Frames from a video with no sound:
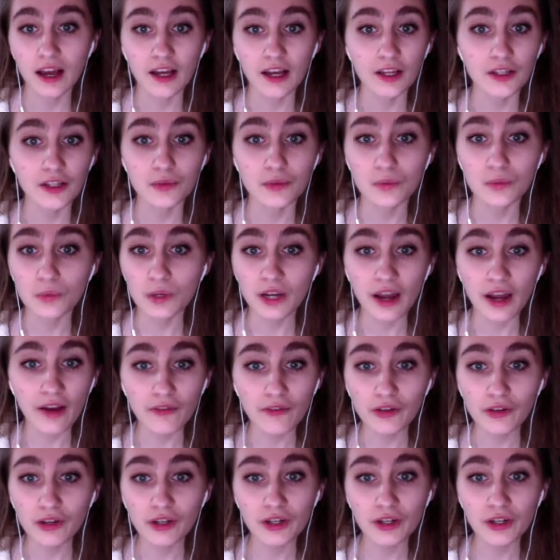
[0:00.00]

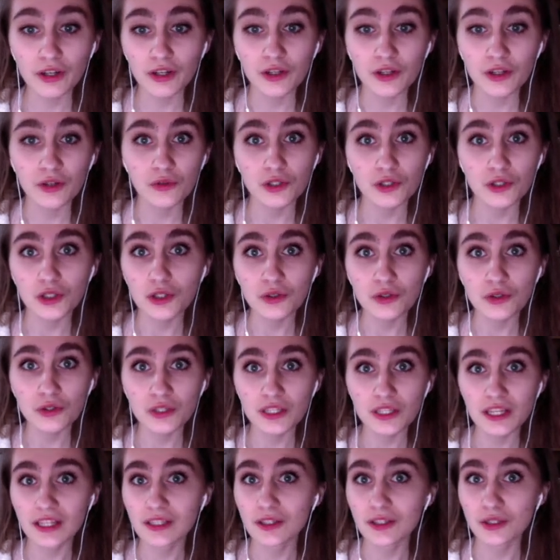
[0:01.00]
Whatever you choose
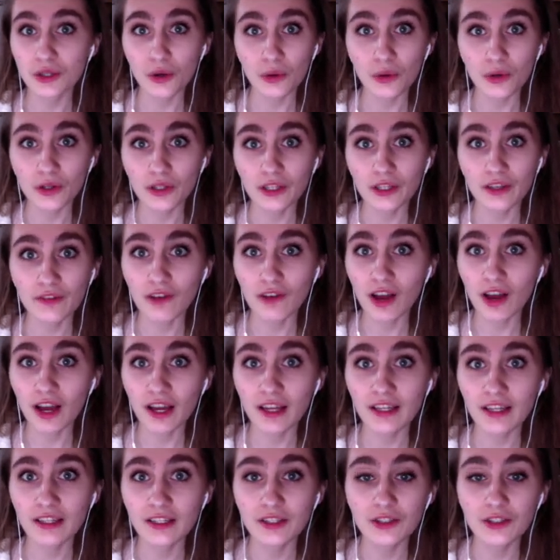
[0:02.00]
is totally
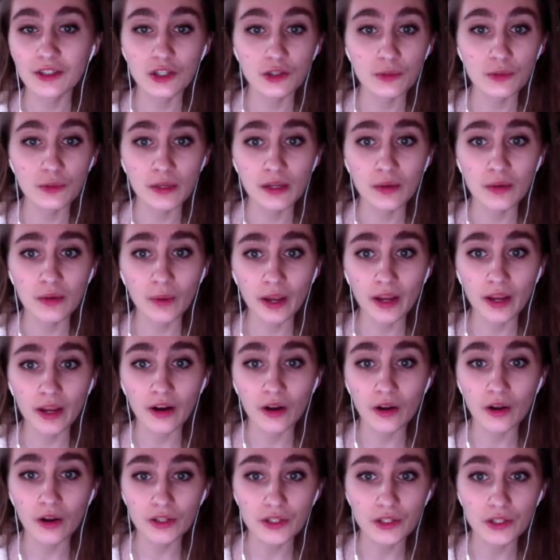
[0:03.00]
fine. Just be aware
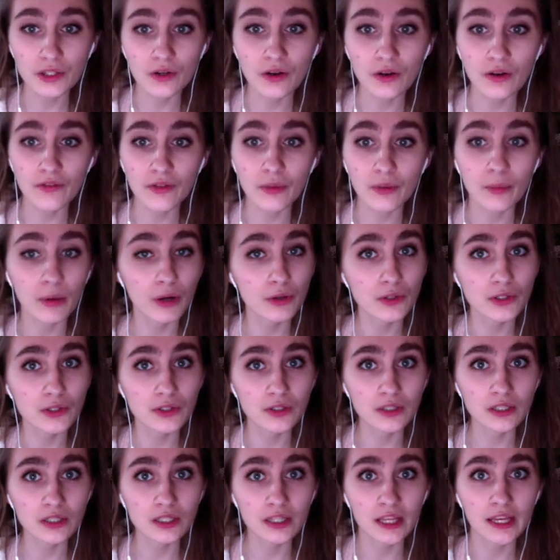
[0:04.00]
also of the postal
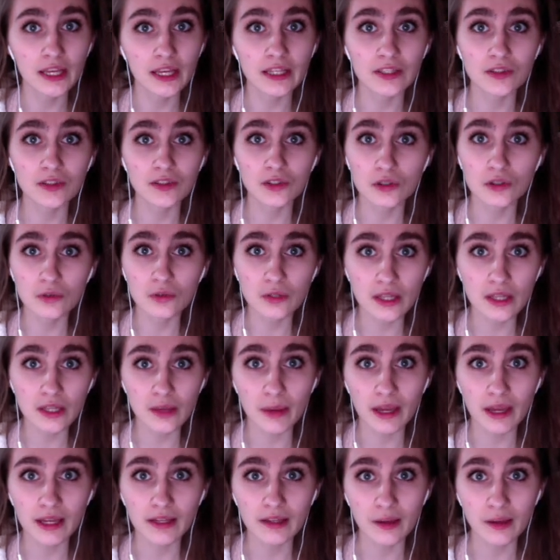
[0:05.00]
delays due to the
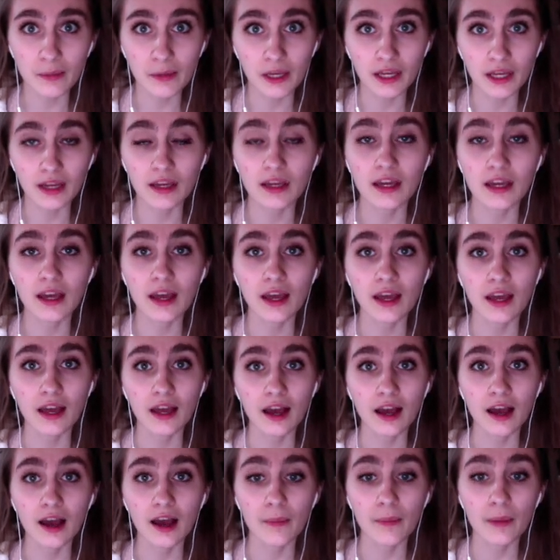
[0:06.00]
pandemic
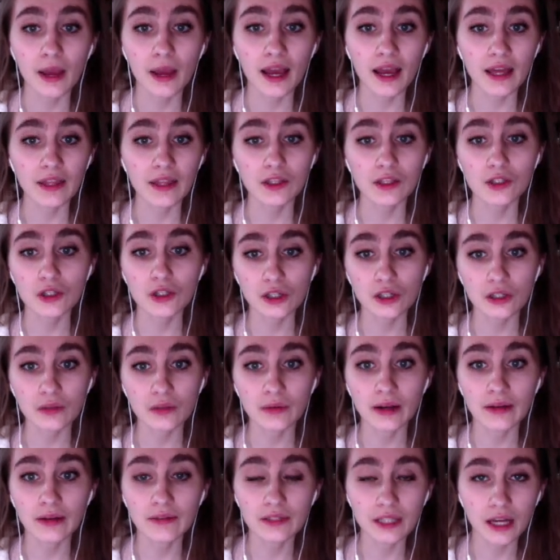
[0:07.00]
and the
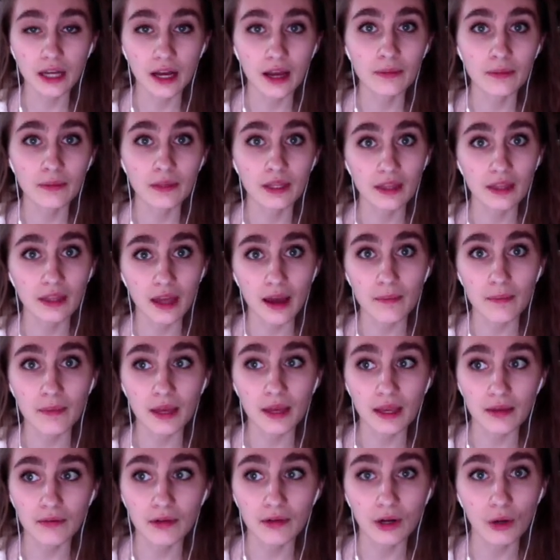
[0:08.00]
turnaround time that
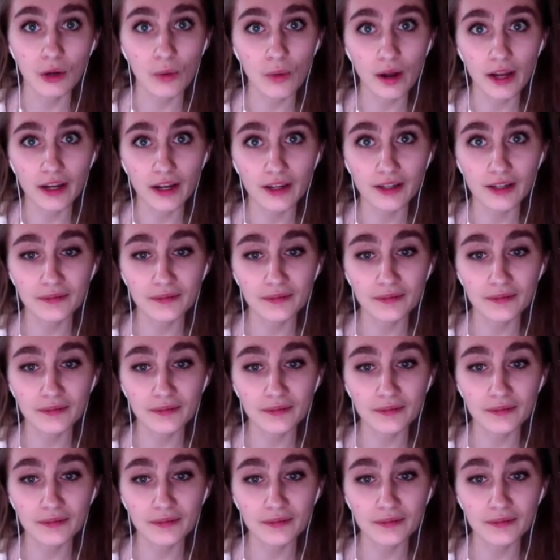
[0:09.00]
may require.